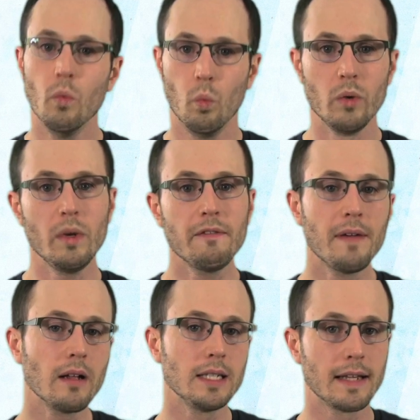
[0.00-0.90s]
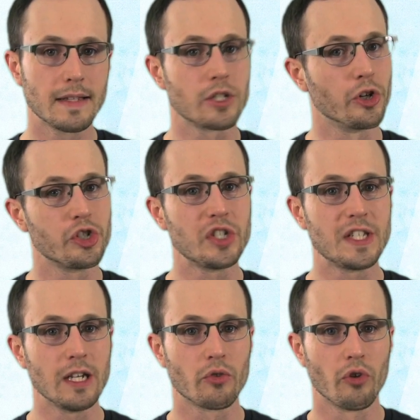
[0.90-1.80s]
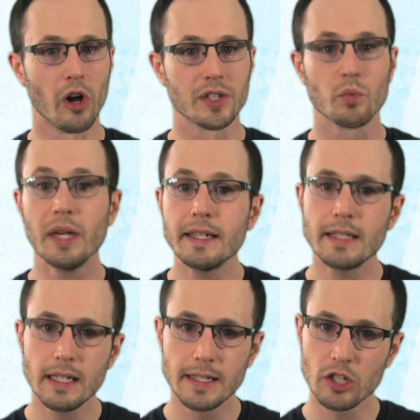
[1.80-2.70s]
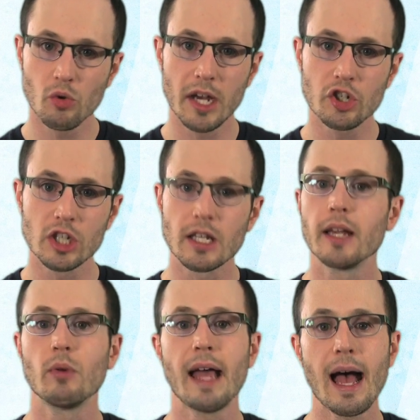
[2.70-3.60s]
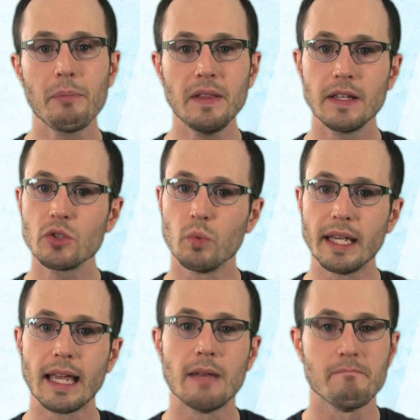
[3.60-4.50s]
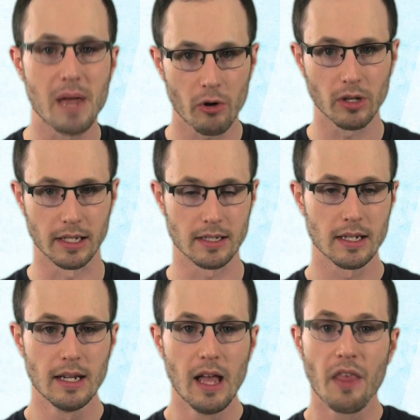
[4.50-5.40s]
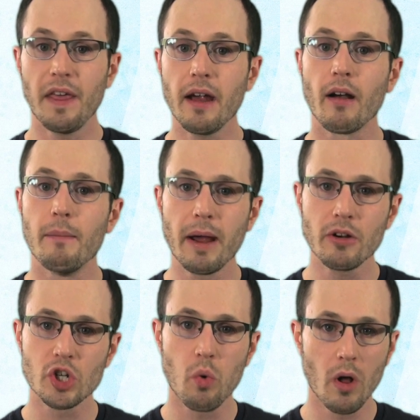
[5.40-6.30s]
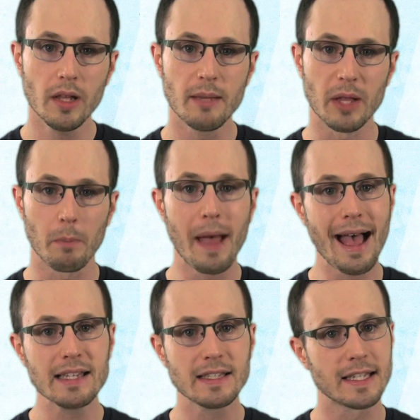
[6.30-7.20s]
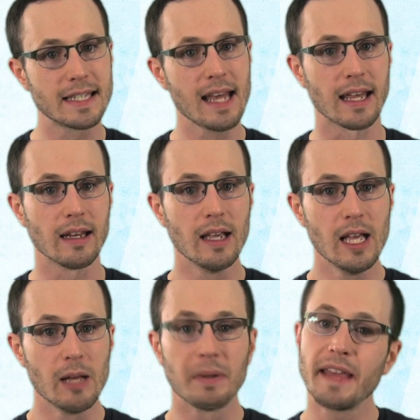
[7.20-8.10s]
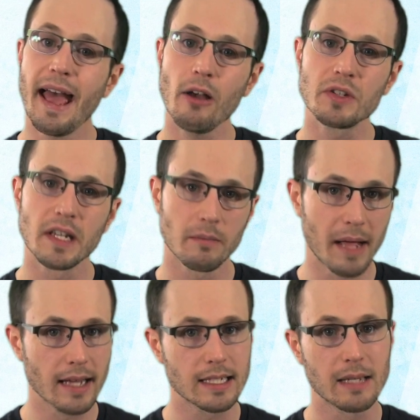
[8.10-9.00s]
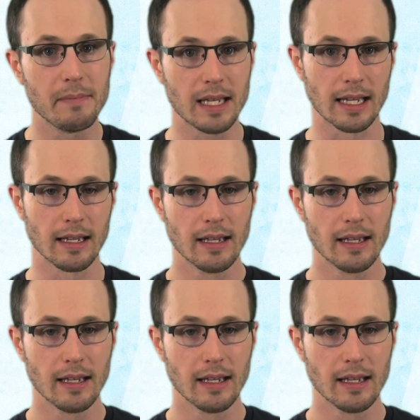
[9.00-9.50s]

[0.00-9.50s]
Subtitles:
When we fail to get this urgency across, we see situations like what happened this week in Maryland. There, a marriage equality bill passed the Senate, but the House sent it back to committee.